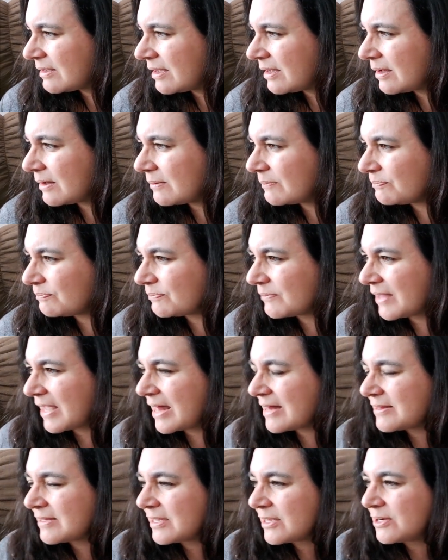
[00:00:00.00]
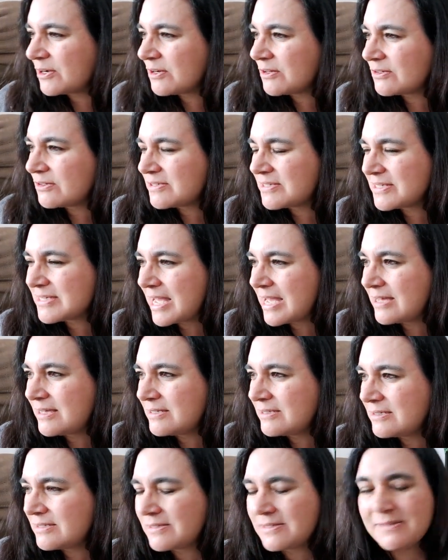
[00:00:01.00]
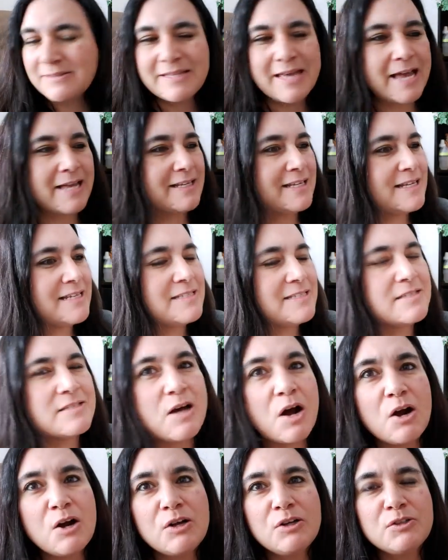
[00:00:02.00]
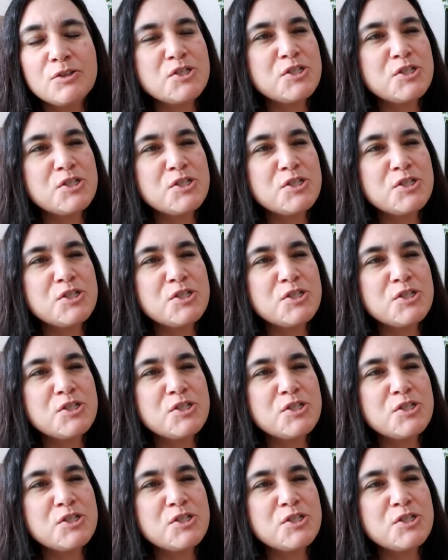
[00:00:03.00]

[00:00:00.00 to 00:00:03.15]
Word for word: um, Kelly Girl says, that is art.